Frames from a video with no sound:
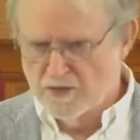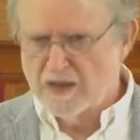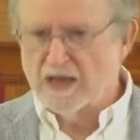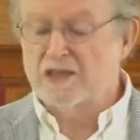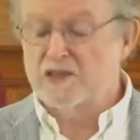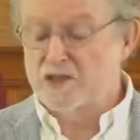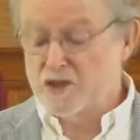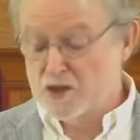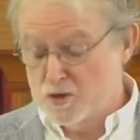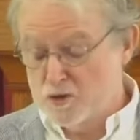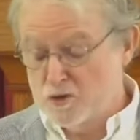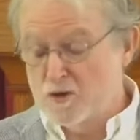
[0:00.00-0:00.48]

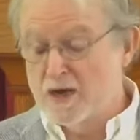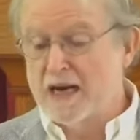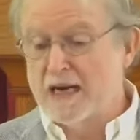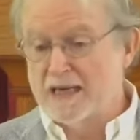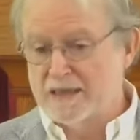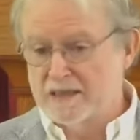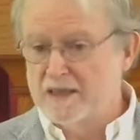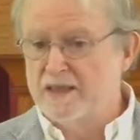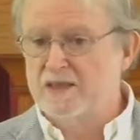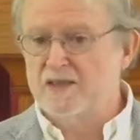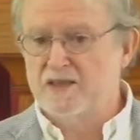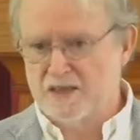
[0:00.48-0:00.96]
That's
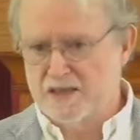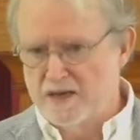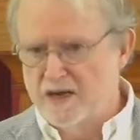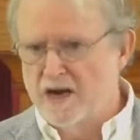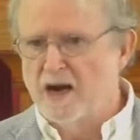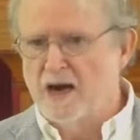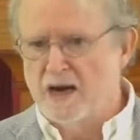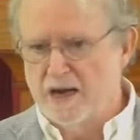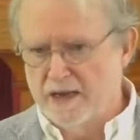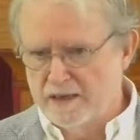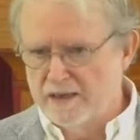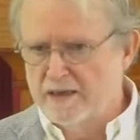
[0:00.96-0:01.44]
correct. It's
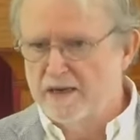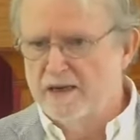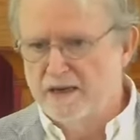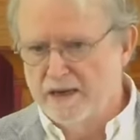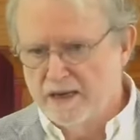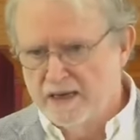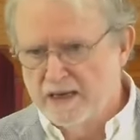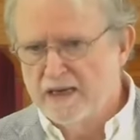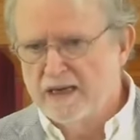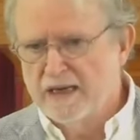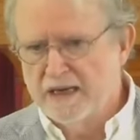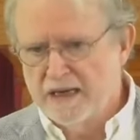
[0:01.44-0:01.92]
not.
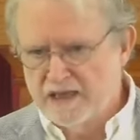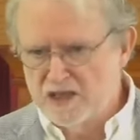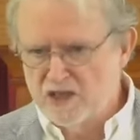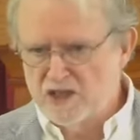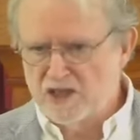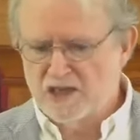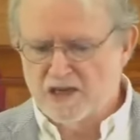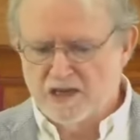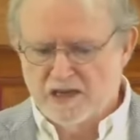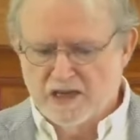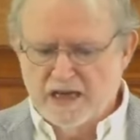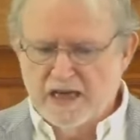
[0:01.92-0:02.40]

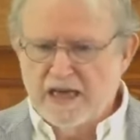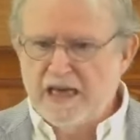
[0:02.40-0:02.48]
It's